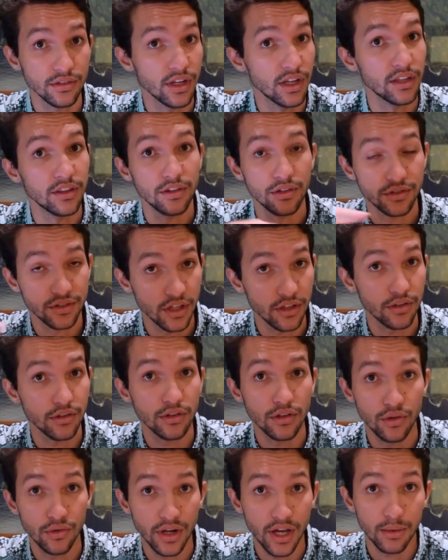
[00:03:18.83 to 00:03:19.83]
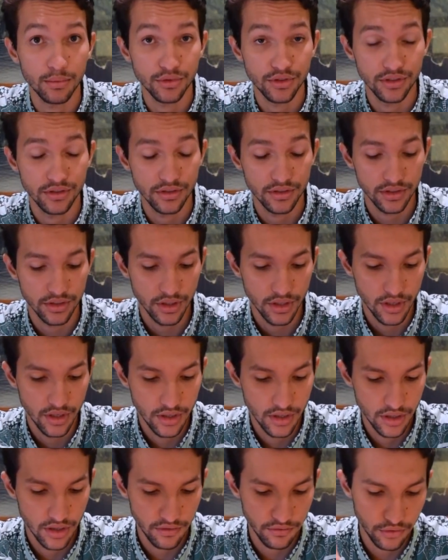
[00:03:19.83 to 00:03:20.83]
And there's other loan options,
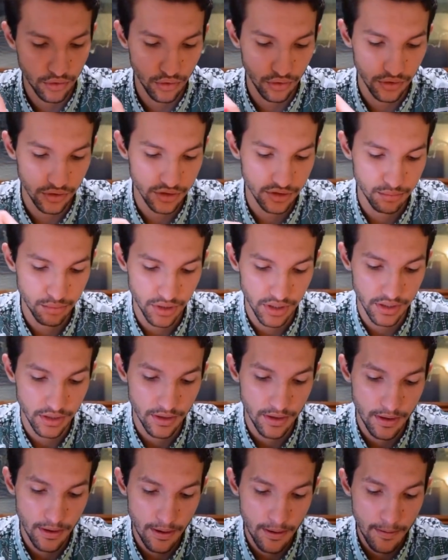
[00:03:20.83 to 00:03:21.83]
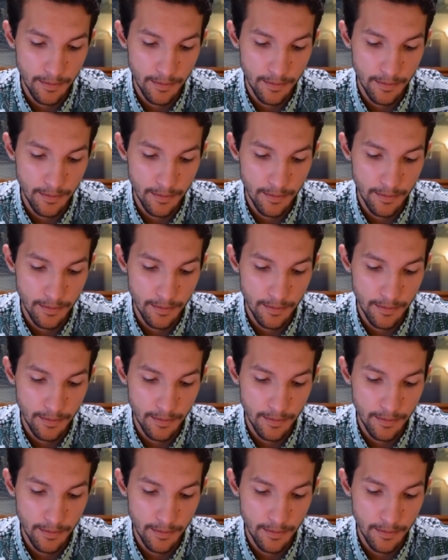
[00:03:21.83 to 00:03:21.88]
of course, but